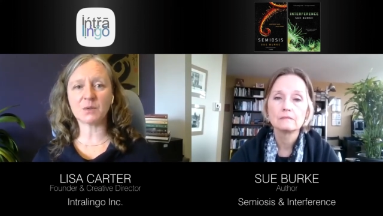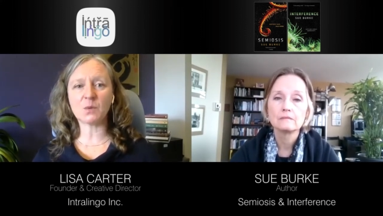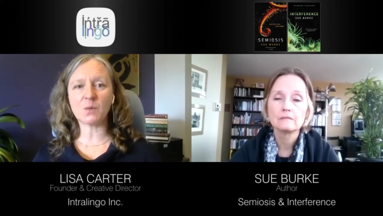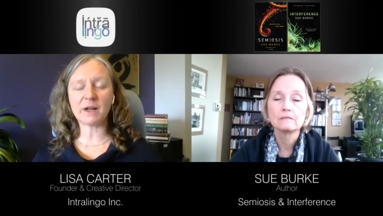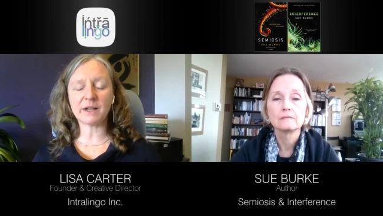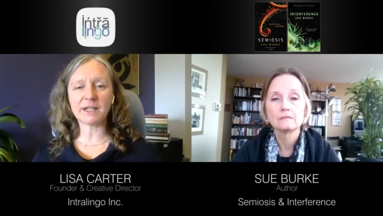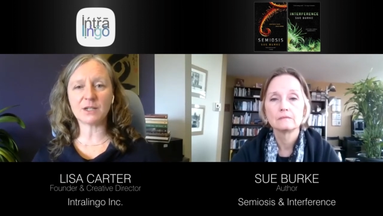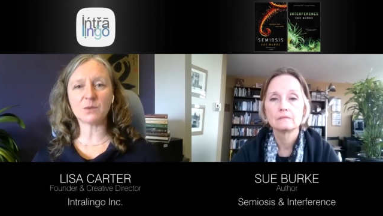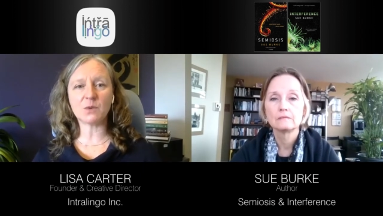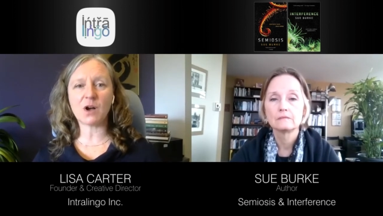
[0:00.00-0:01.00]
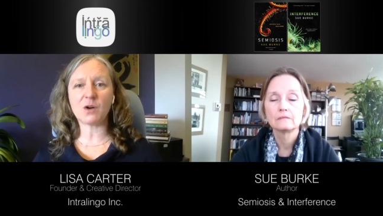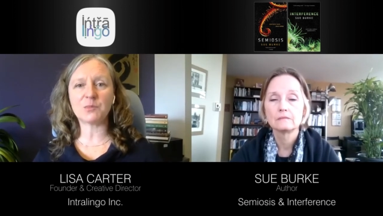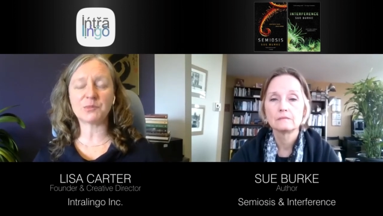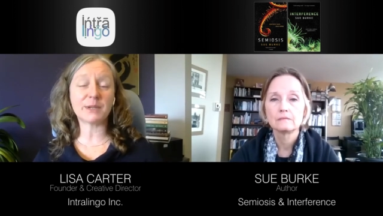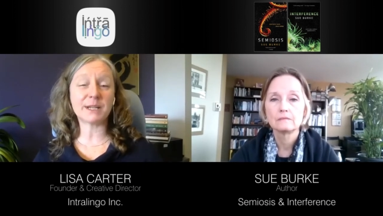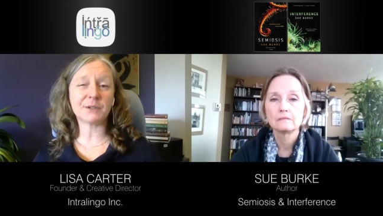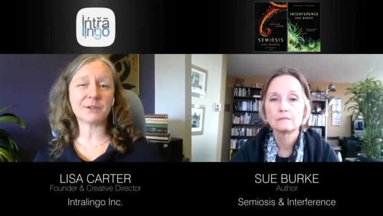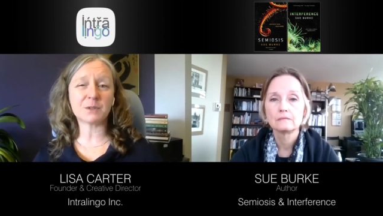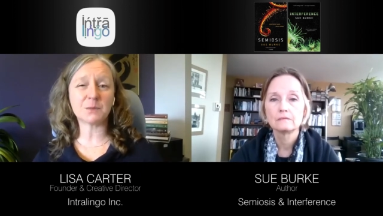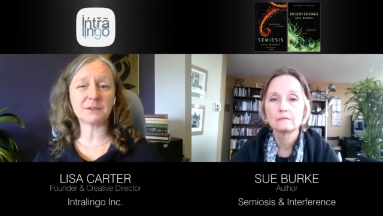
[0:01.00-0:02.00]
Speaker 1: what you hope
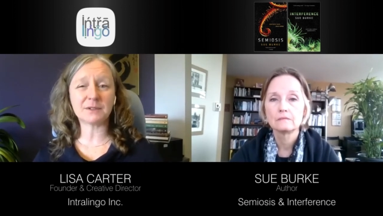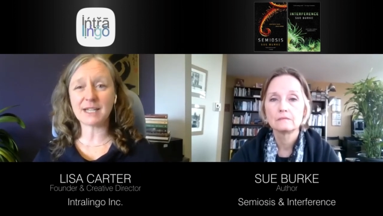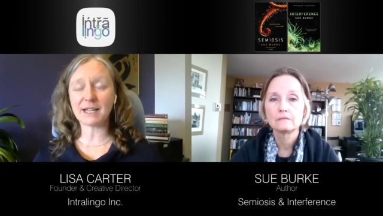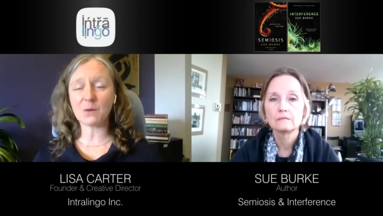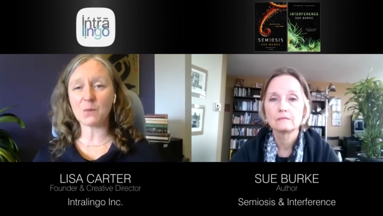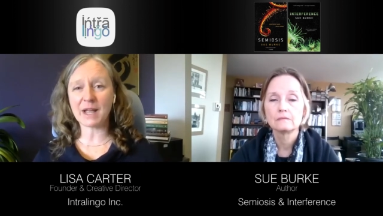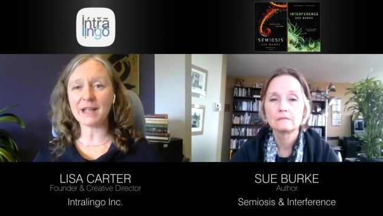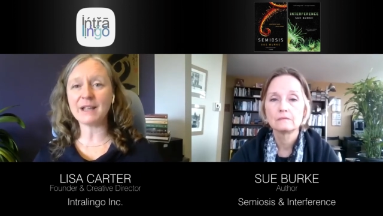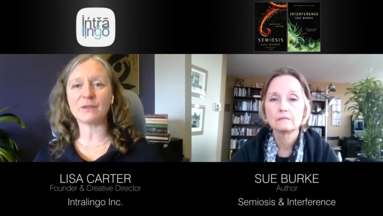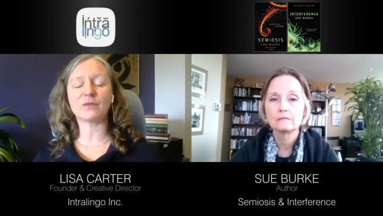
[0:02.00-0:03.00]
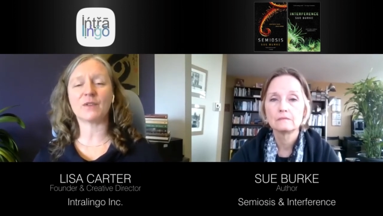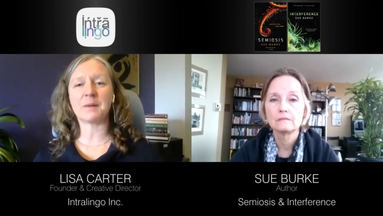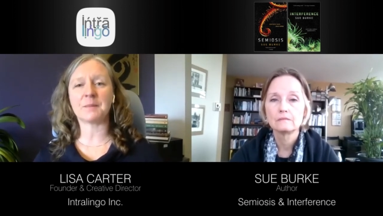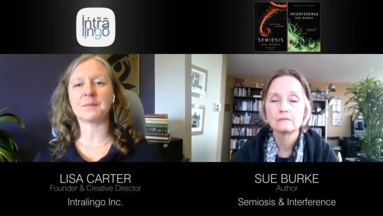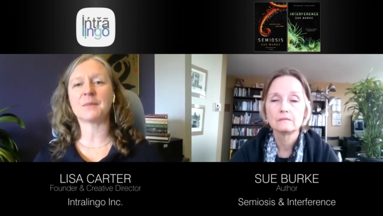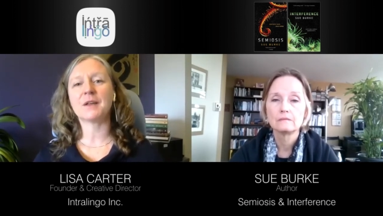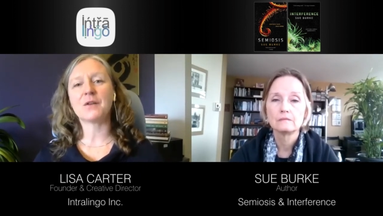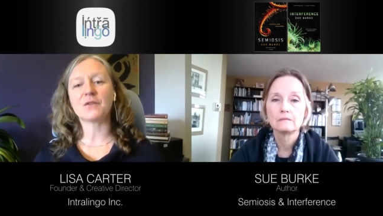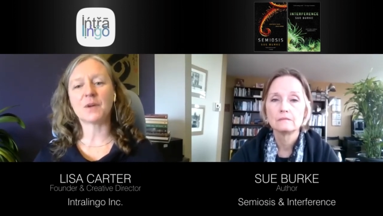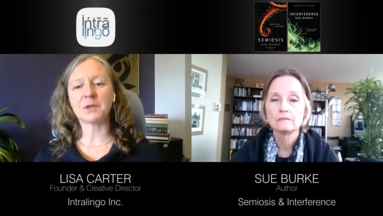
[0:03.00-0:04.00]
readers will take away from
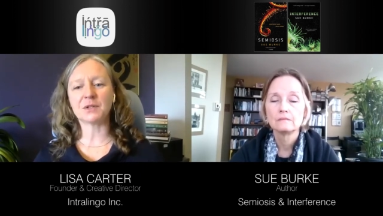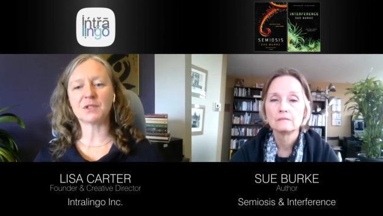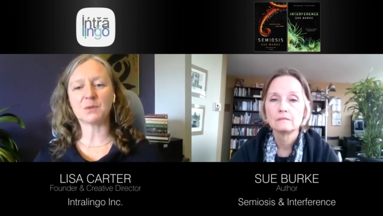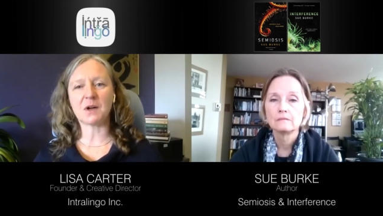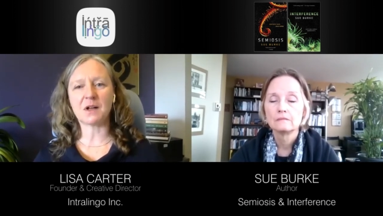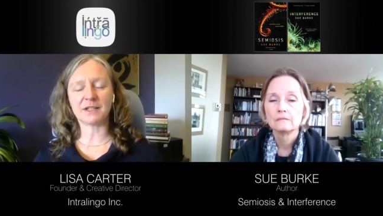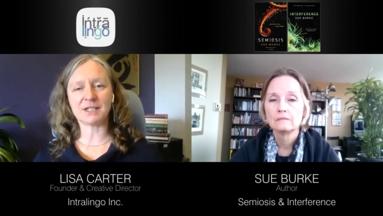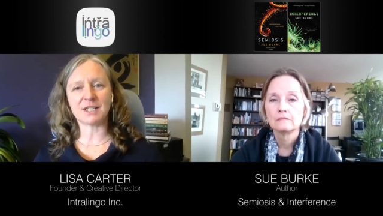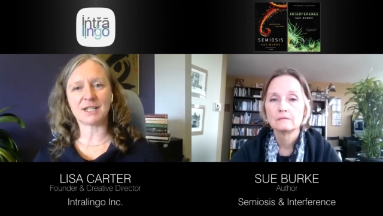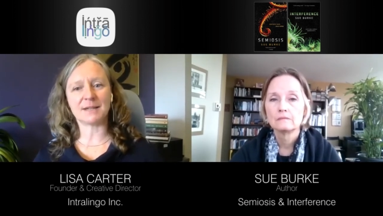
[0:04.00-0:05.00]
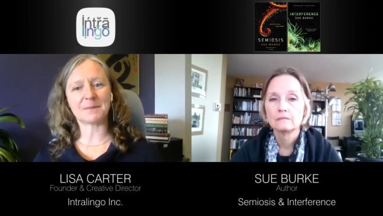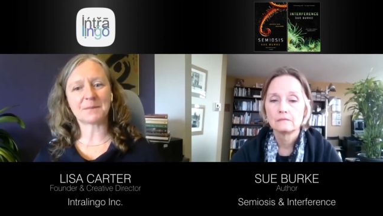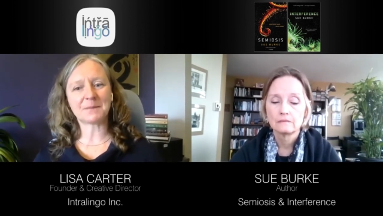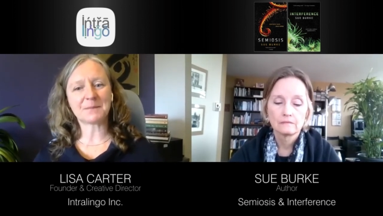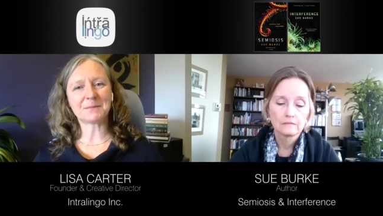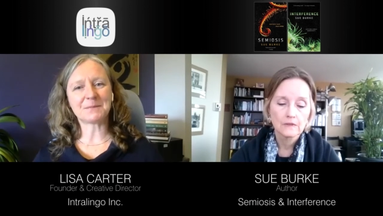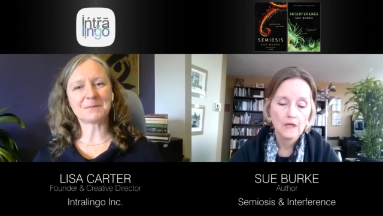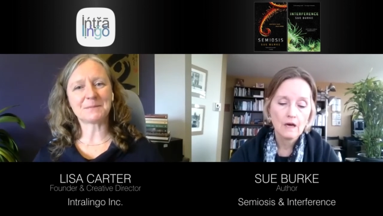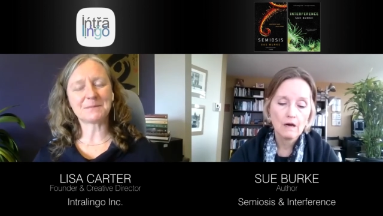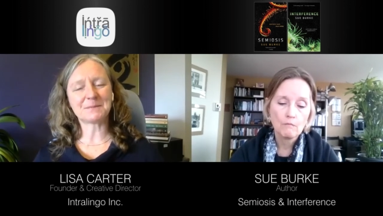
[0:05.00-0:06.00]
from your duology.
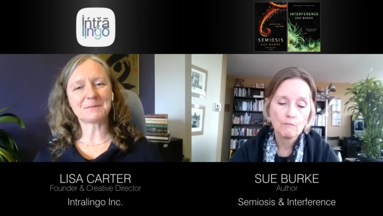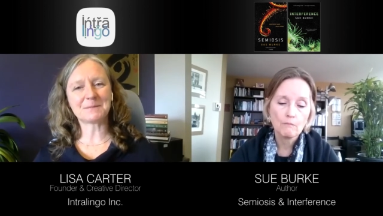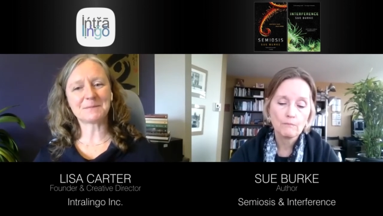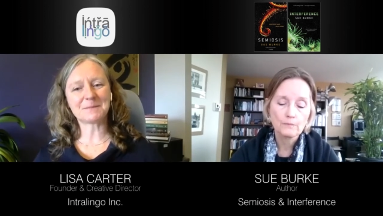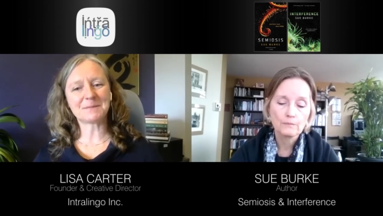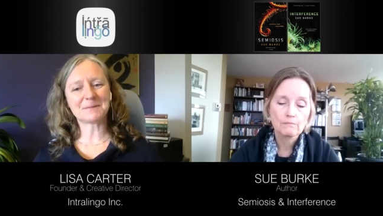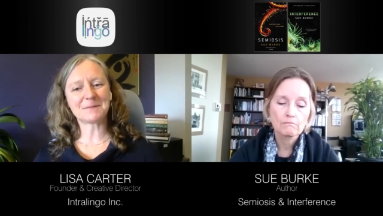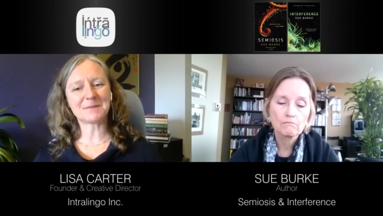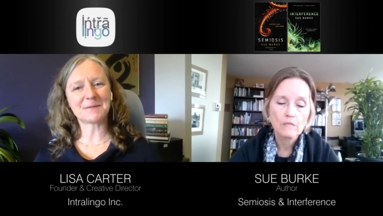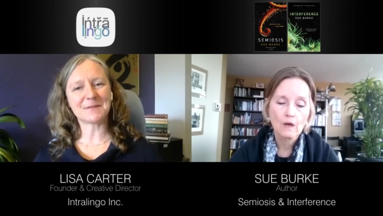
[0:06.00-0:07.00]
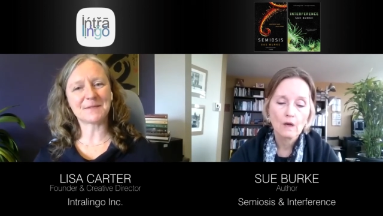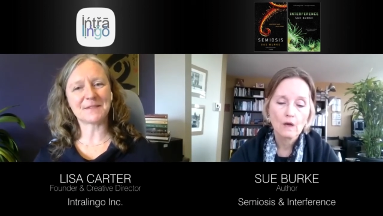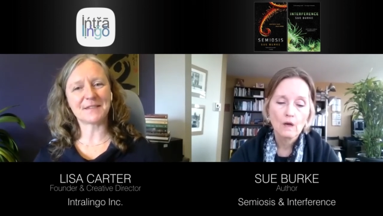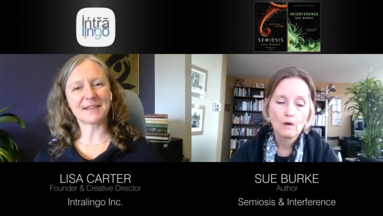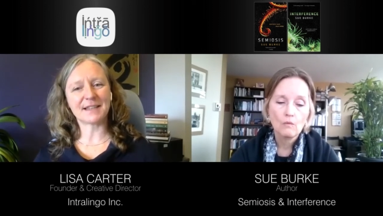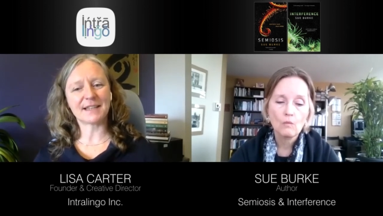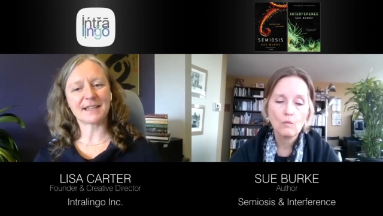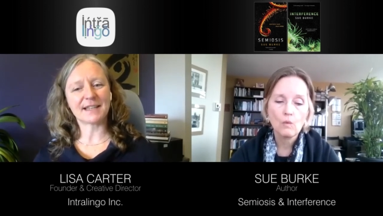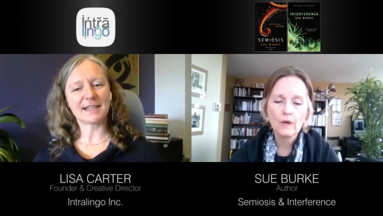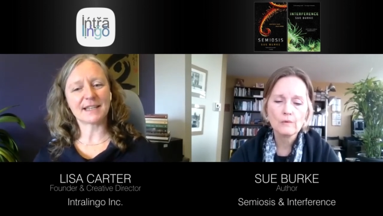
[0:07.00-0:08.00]
Speaker 2: Um,
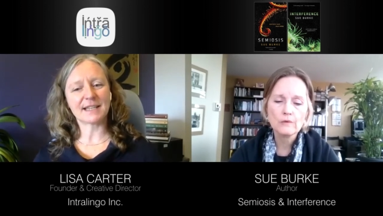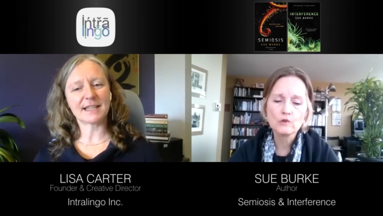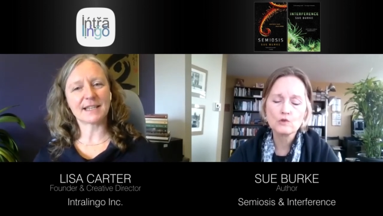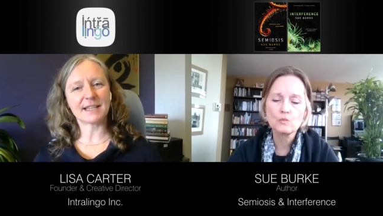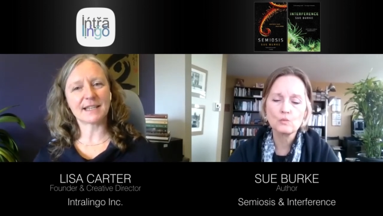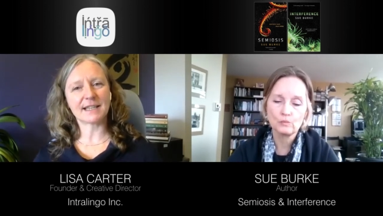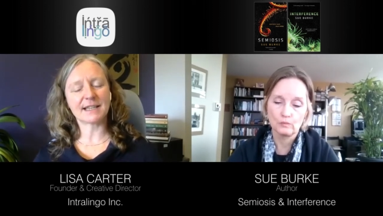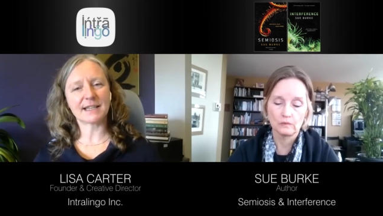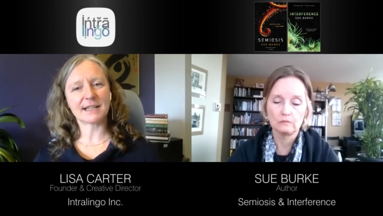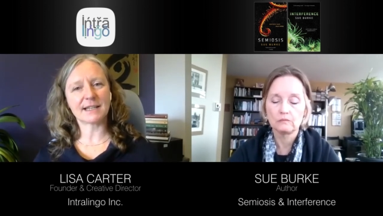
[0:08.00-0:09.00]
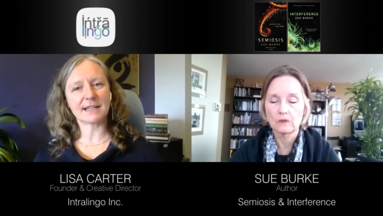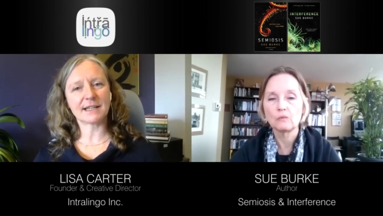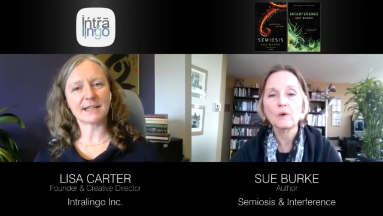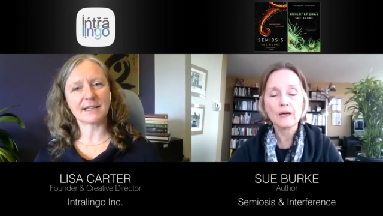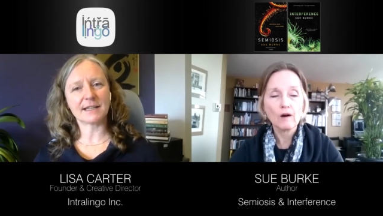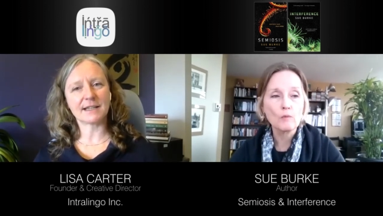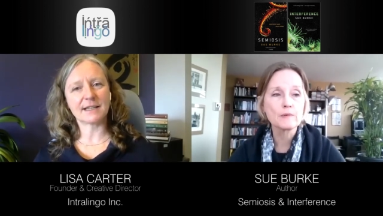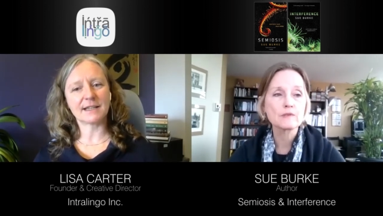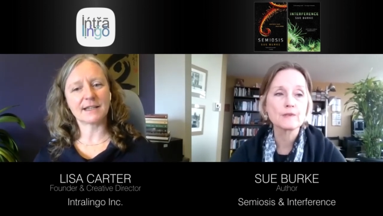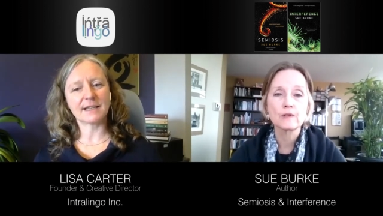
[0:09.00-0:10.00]
what I was, what I hope
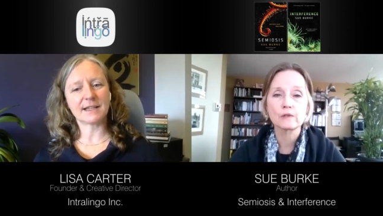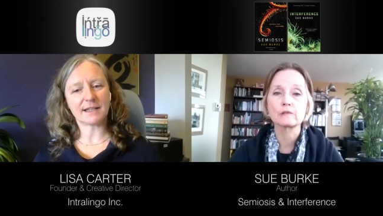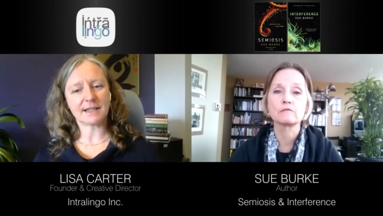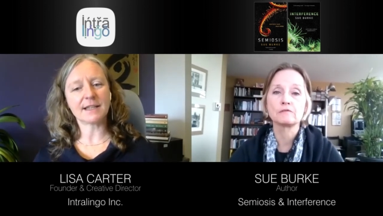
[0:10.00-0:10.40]
is that they're